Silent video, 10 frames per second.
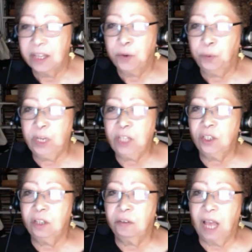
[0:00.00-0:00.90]
Region
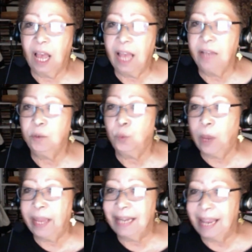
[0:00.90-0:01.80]
of hot,
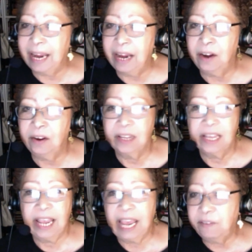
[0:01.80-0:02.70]
wet air,
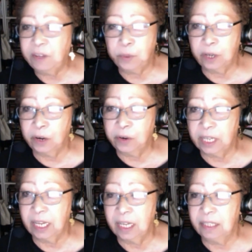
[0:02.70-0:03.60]
heavy with
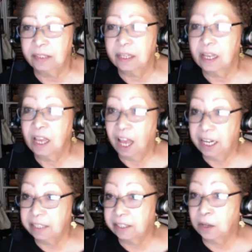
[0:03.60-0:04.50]
hurricanes,
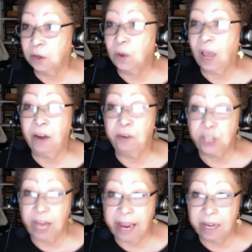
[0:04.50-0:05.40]
honeysuckle, Irish
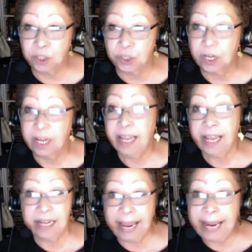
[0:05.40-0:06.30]
hash,
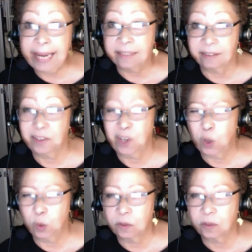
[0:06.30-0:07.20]
and haints
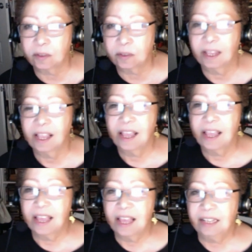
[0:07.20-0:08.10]
ghosts.
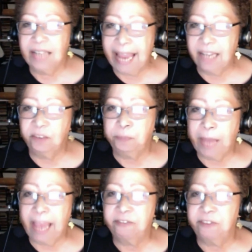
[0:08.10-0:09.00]
Land of
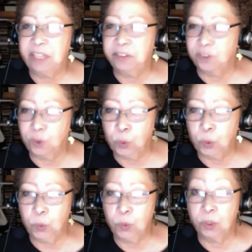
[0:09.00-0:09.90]
black-faced
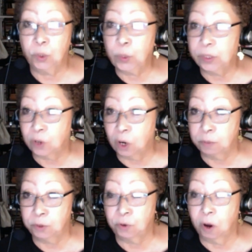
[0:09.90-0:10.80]
Zulus, Louis
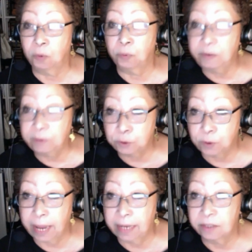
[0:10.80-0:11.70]
Armstrong, river
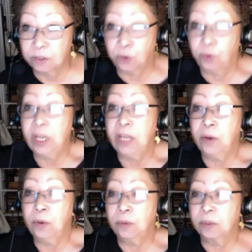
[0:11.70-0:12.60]
dragons,
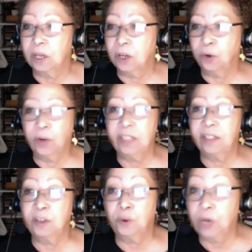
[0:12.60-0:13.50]
griots, grits
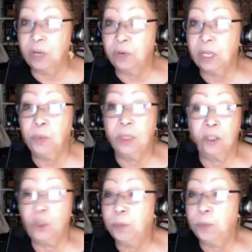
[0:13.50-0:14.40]
and gris-gris with
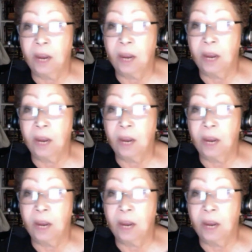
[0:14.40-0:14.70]
loup-garou